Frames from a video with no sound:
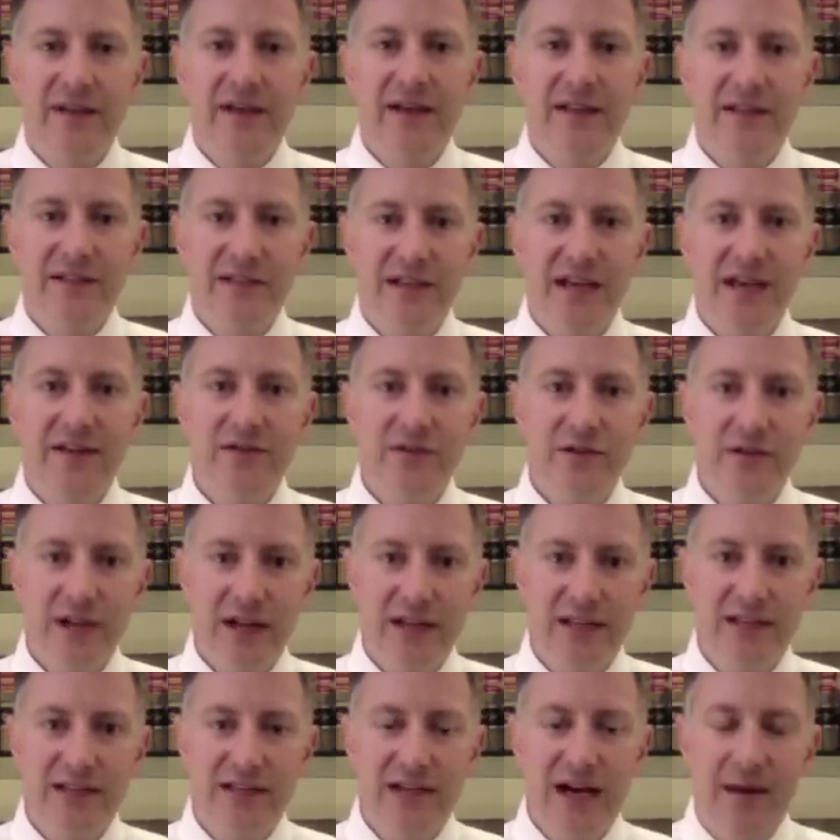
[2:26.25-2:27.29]
It saves you
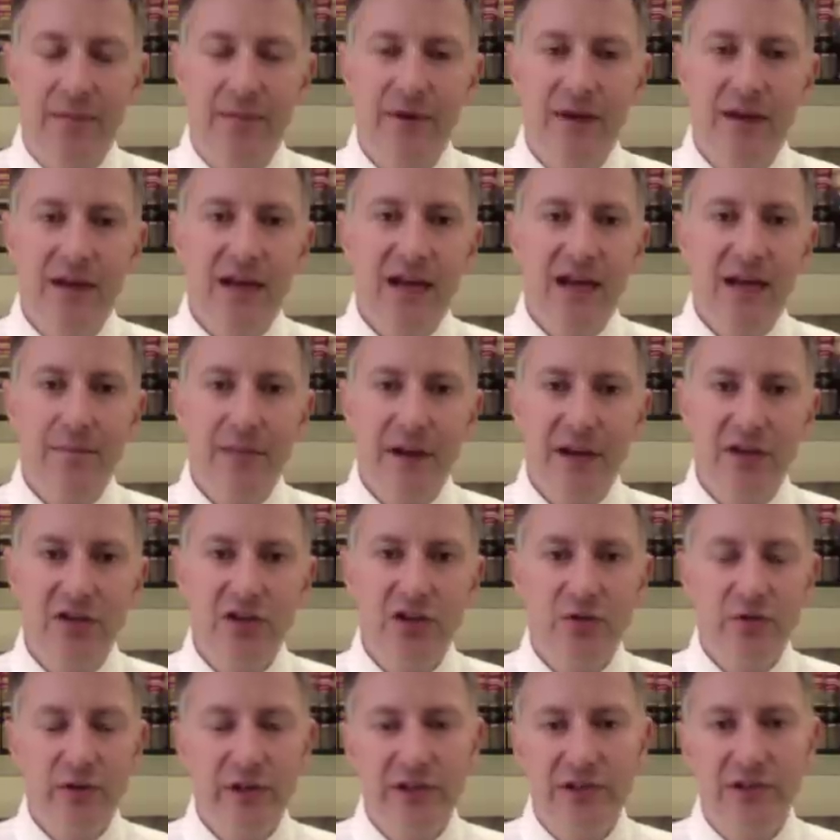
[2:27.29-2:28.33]
that step and makes
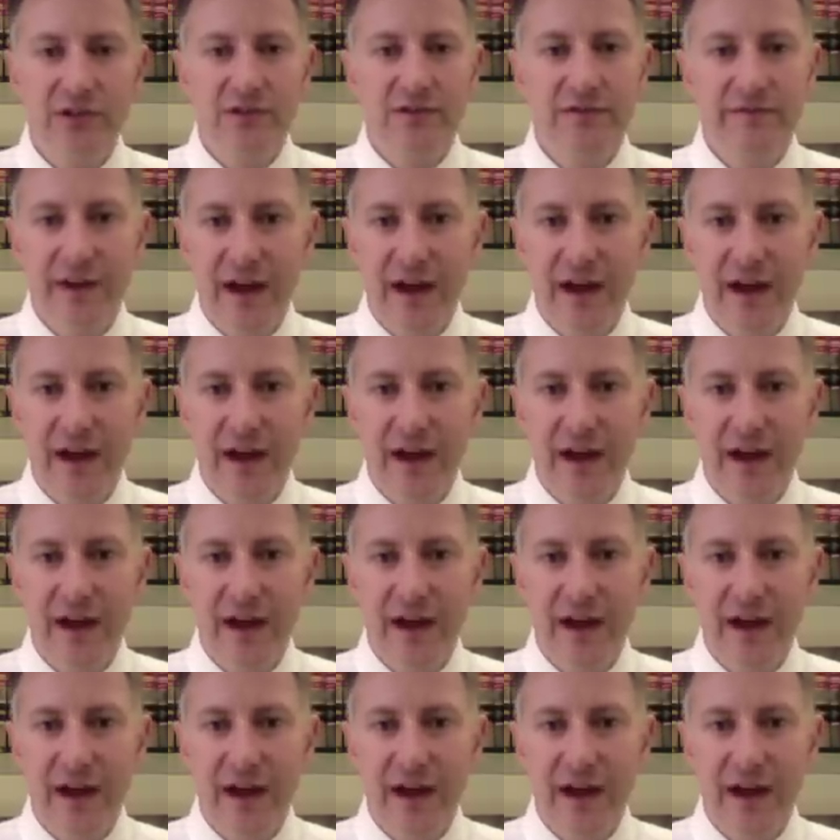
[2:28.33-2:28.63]
your research